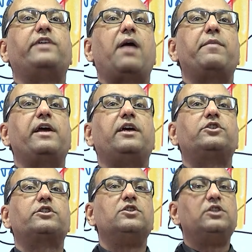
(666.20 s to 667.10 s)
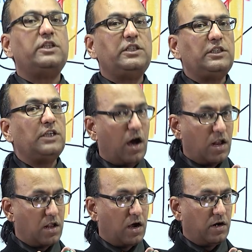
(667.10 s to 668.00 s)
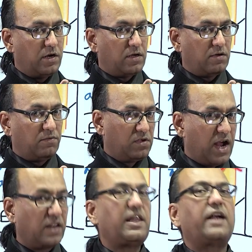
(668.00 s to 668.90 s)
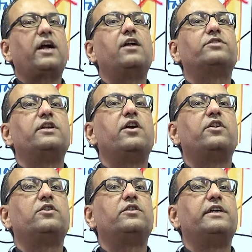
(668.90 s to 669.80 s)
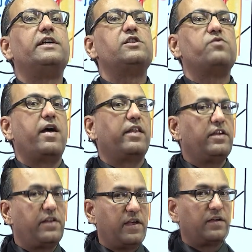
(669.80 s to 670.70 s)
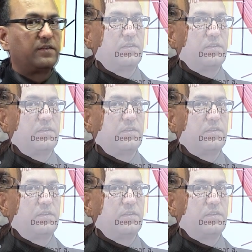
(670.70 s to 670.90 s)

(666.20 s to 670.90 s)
damaged the ulnar nerve, and that kind of scenario is very rare.